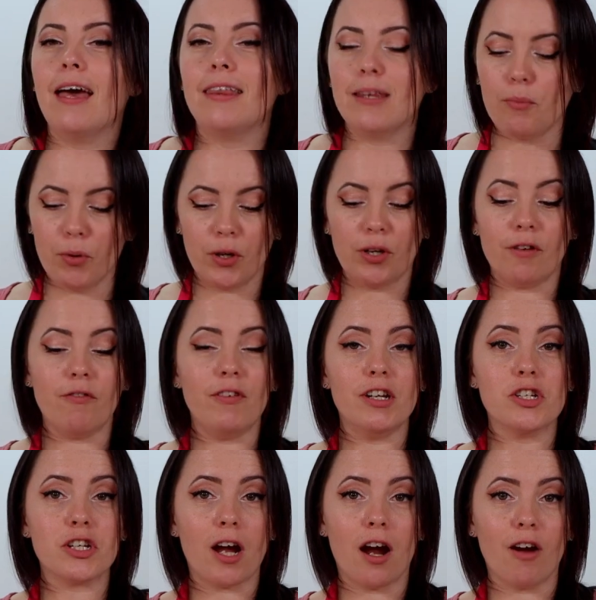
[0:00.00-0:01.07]
and then we're going to
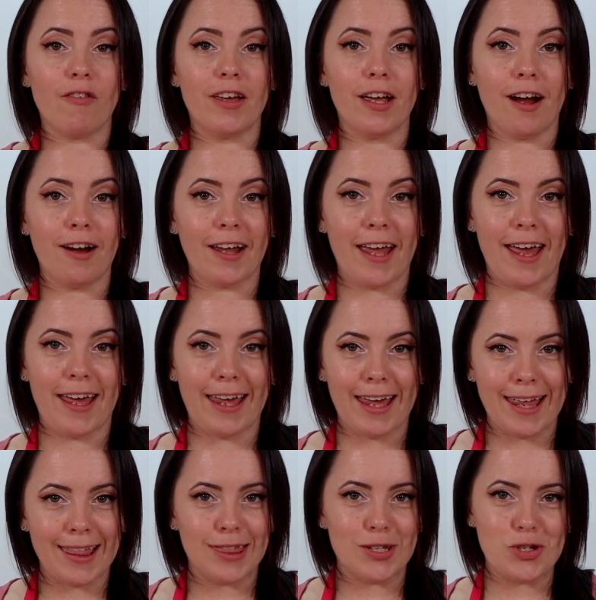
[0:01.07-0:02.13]
finish carving our cake
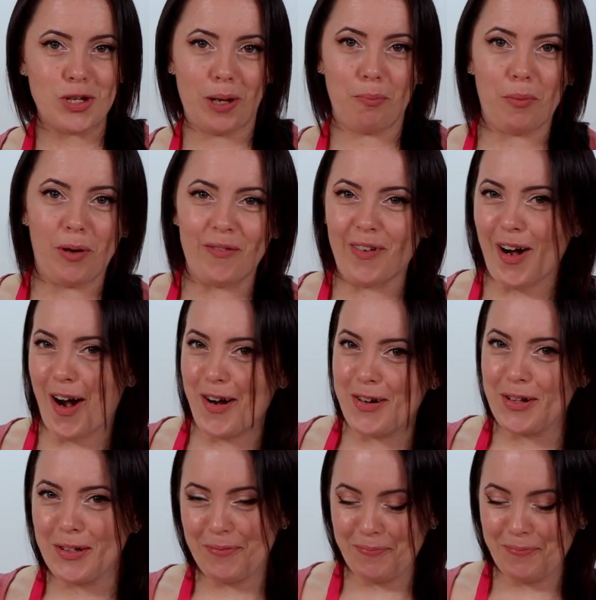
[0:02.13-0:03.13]
in the shape of a heart.